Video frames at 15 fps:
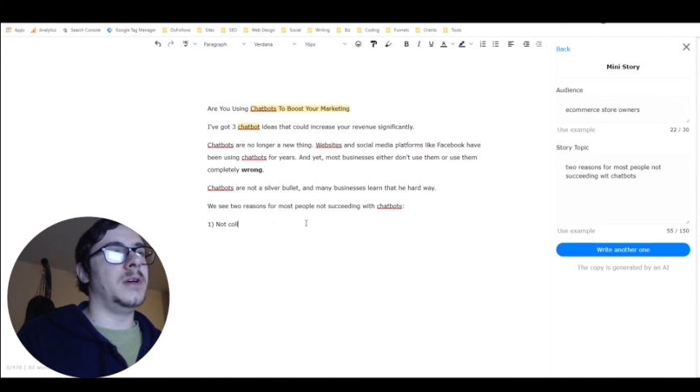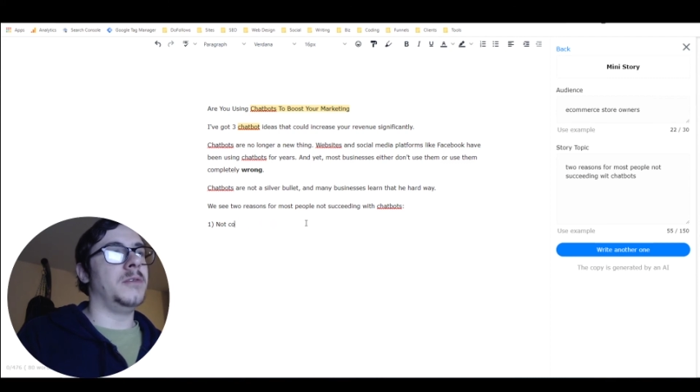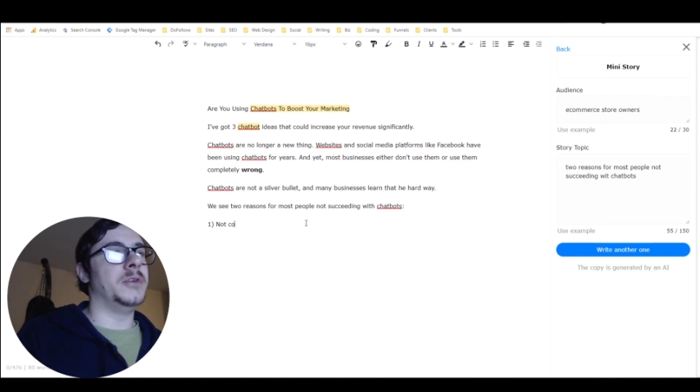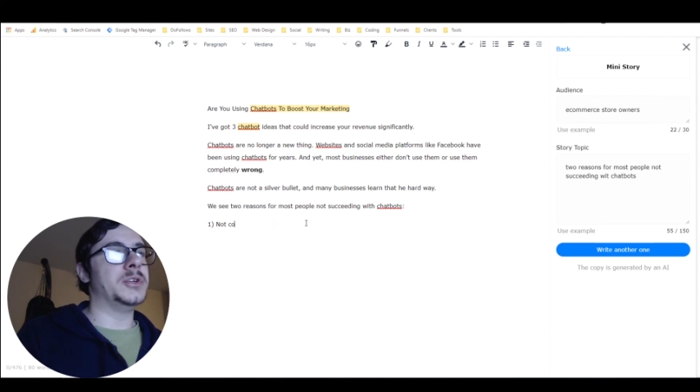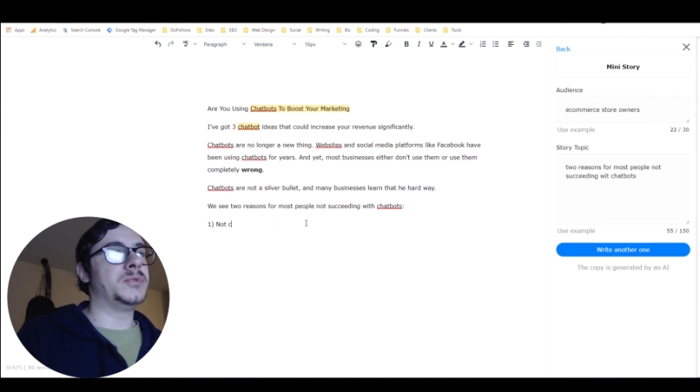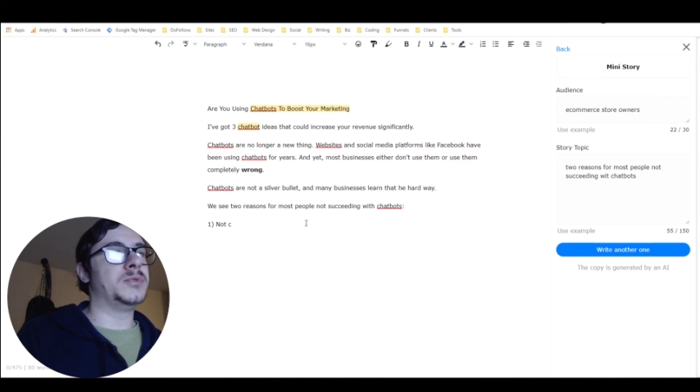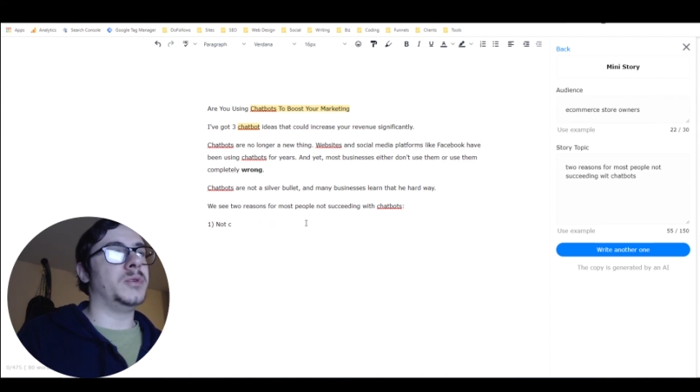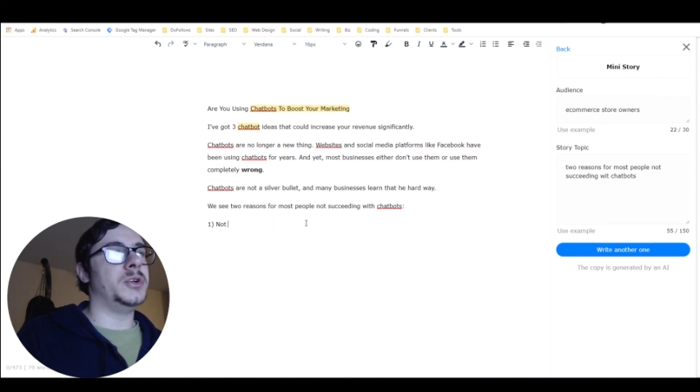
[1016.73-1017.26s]

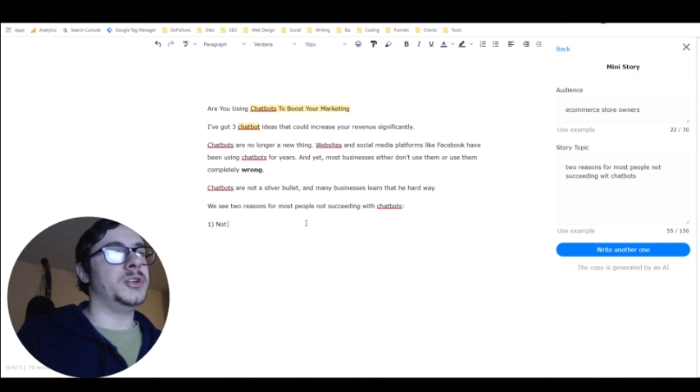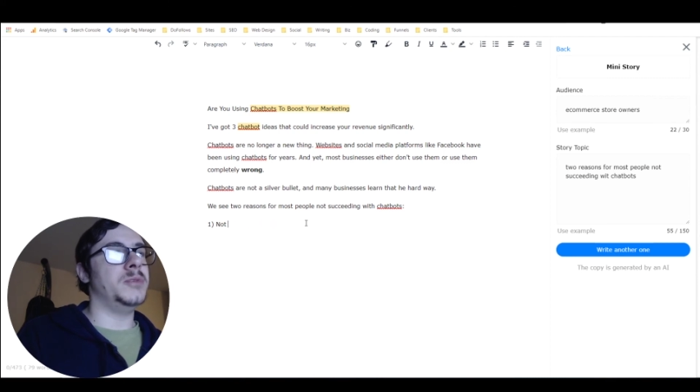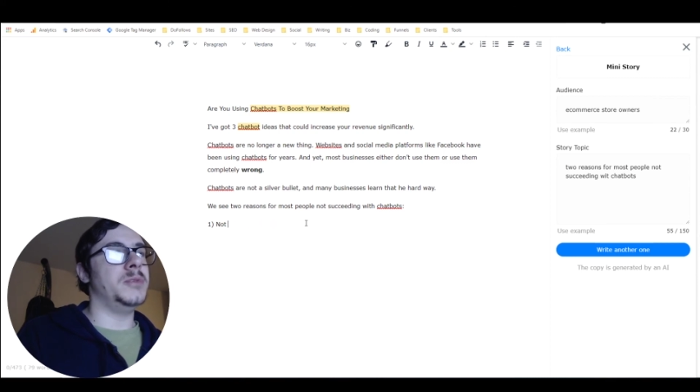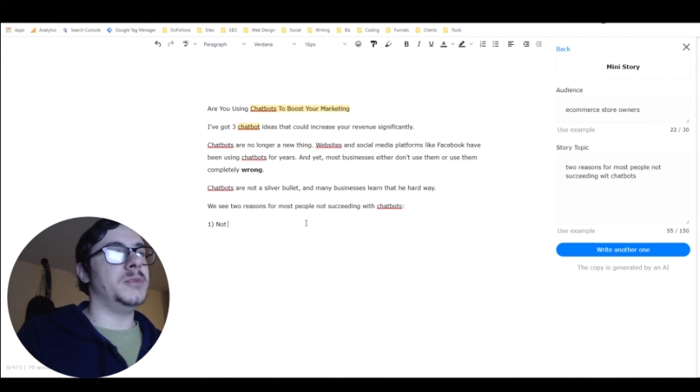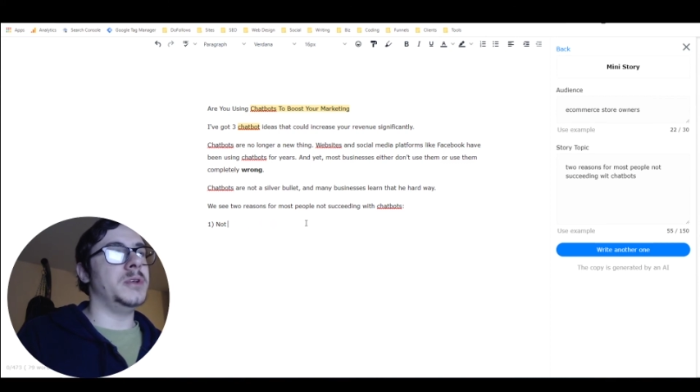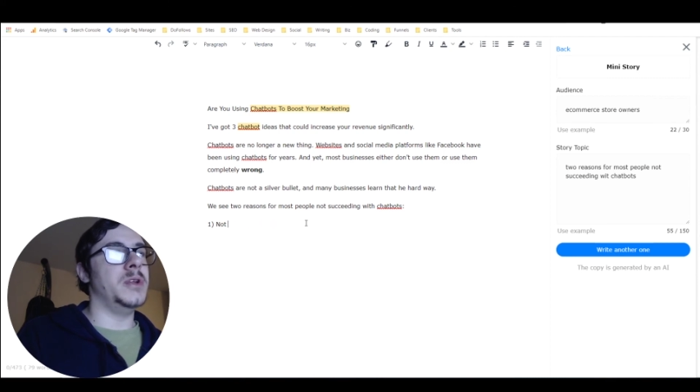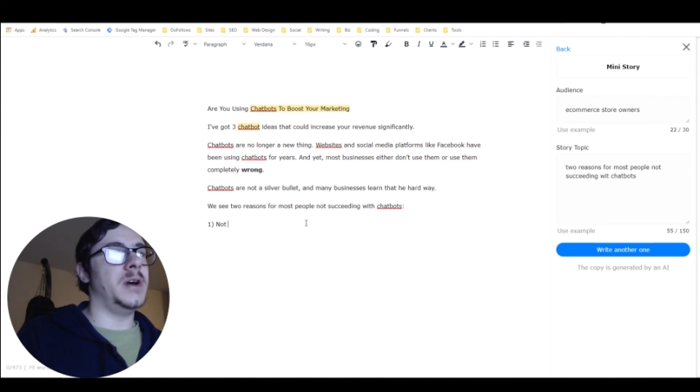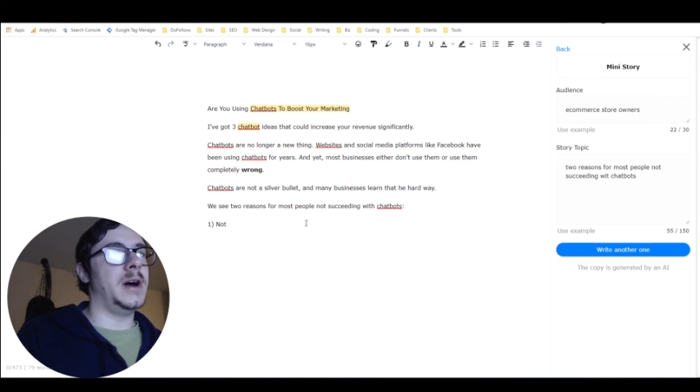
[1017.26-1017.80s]
First one should
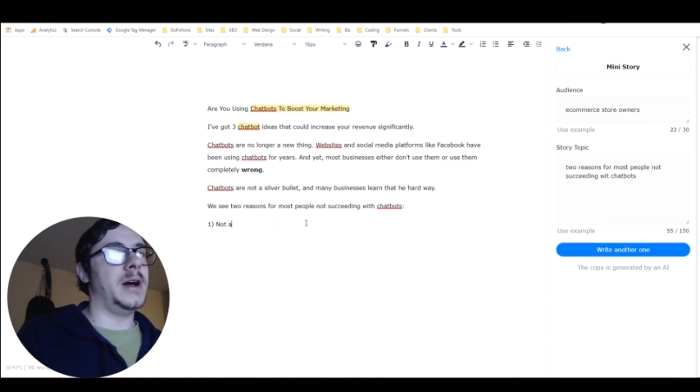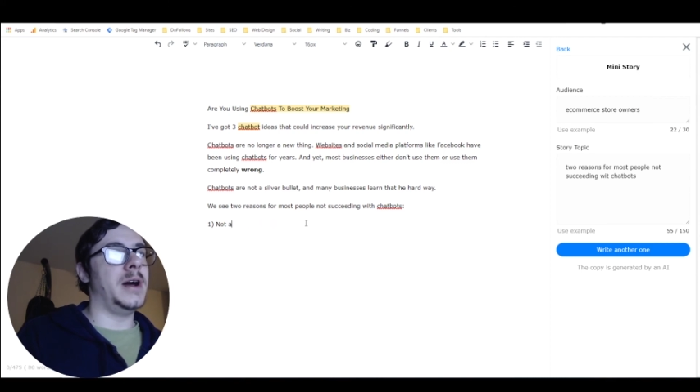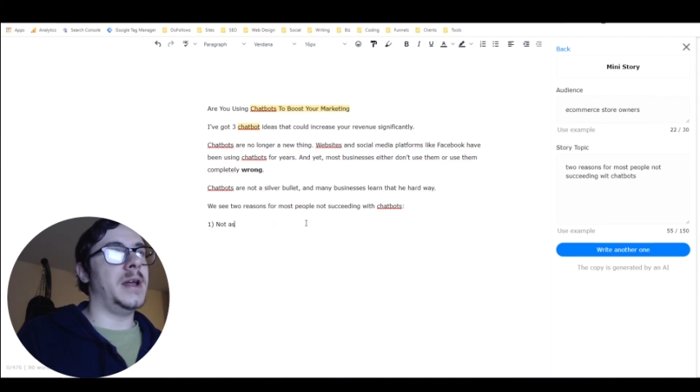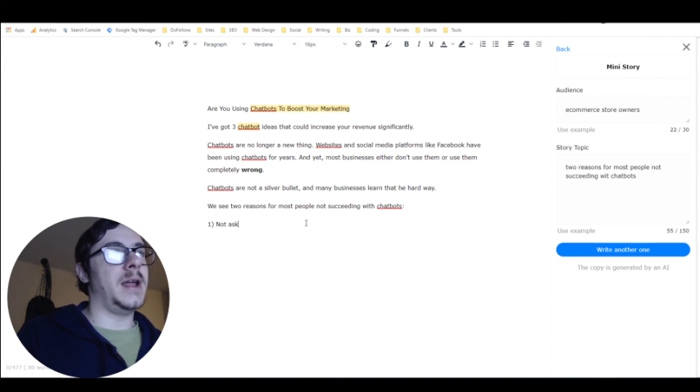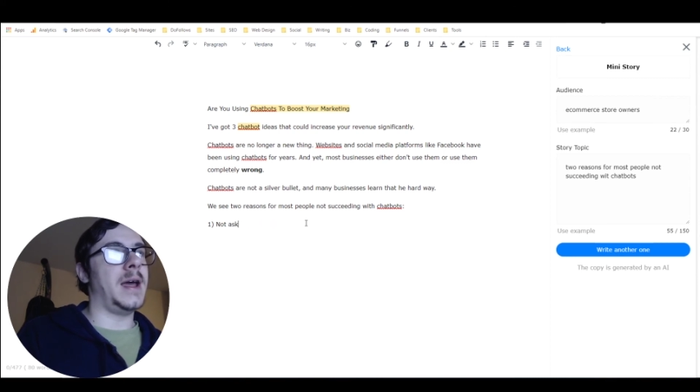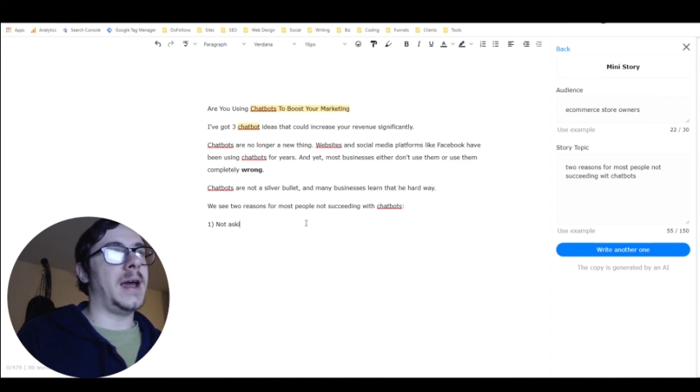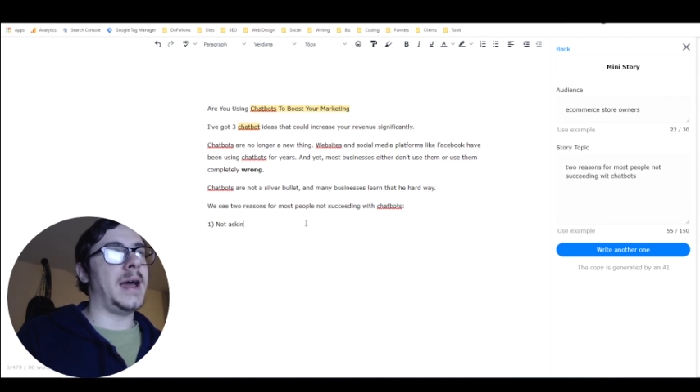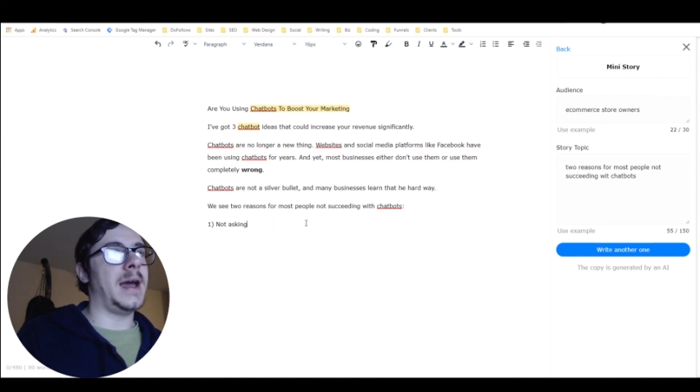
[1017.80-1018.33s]
be
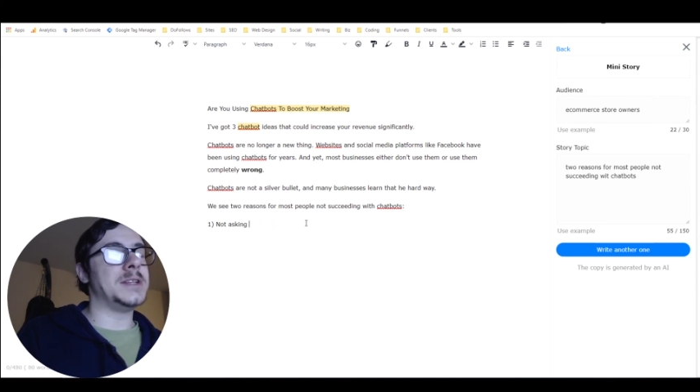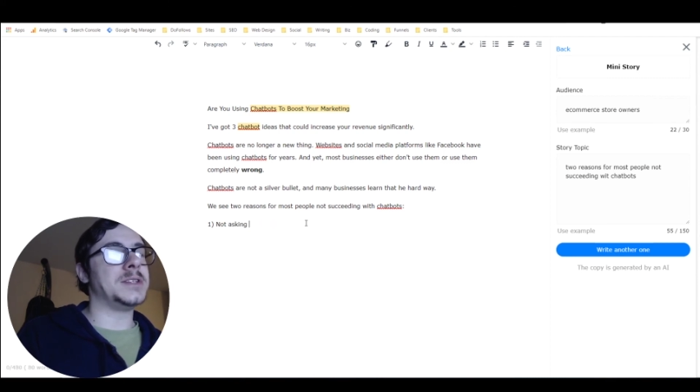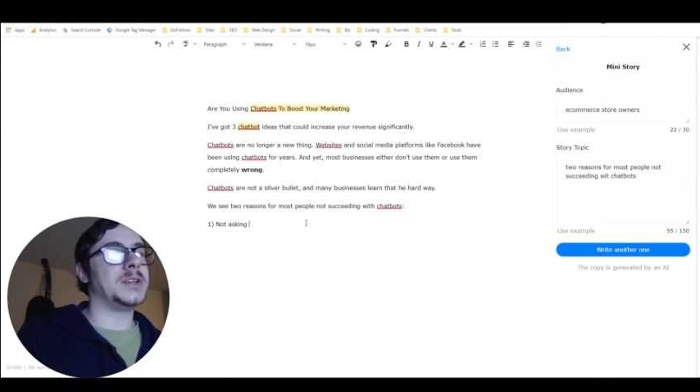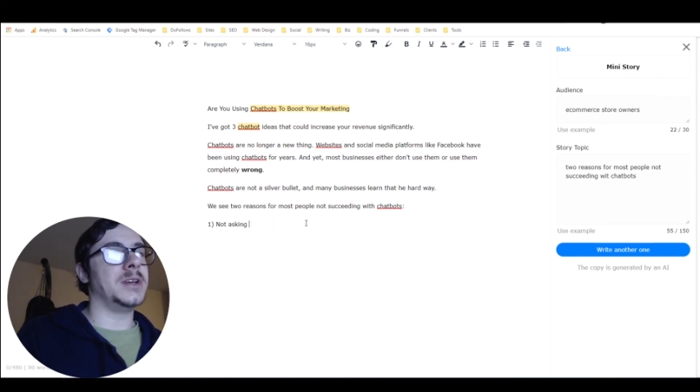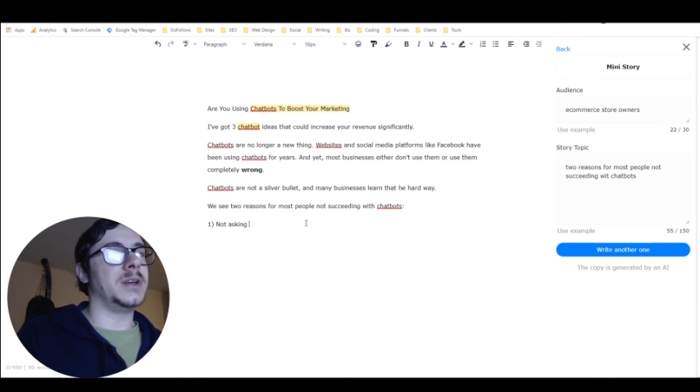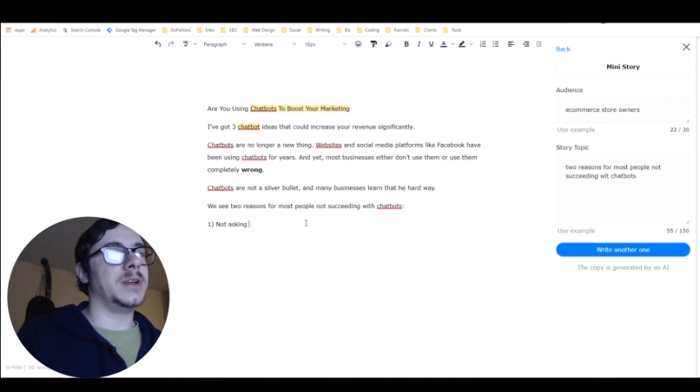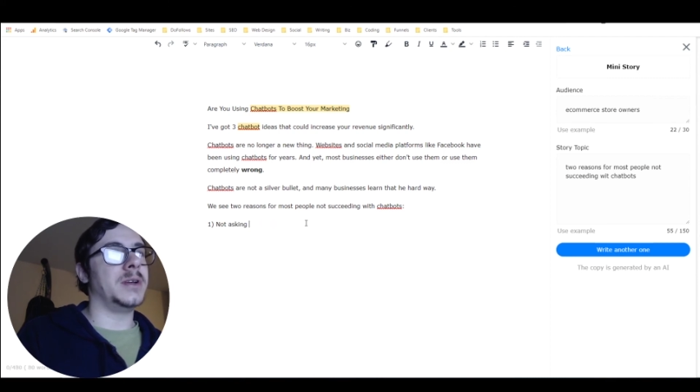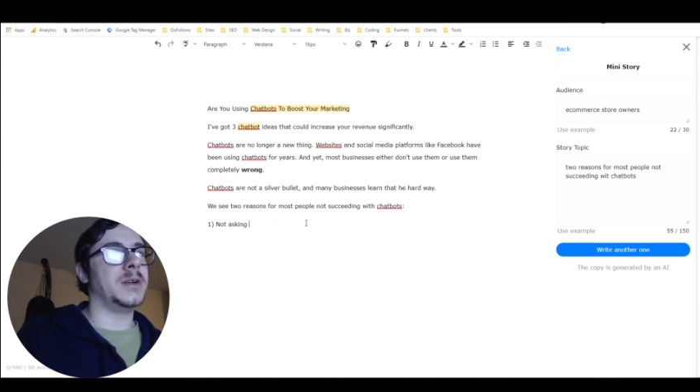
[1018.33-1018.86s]
not
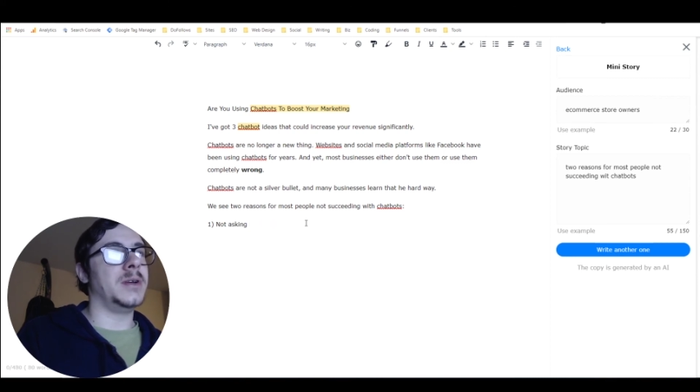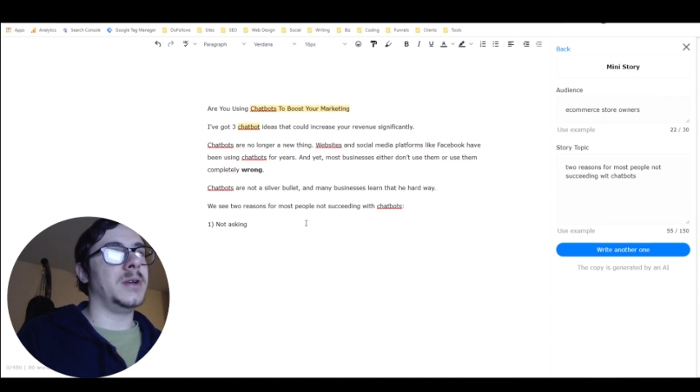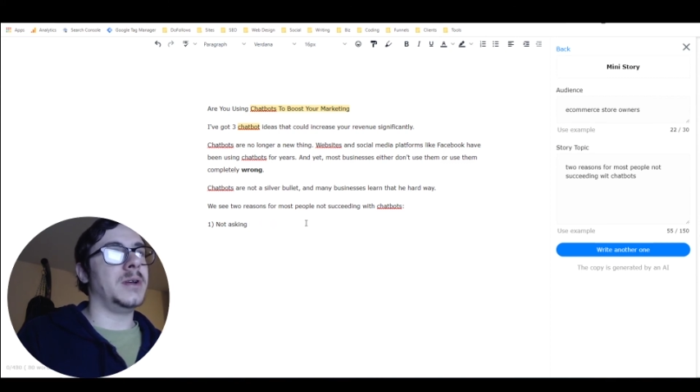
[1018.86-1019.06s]
asking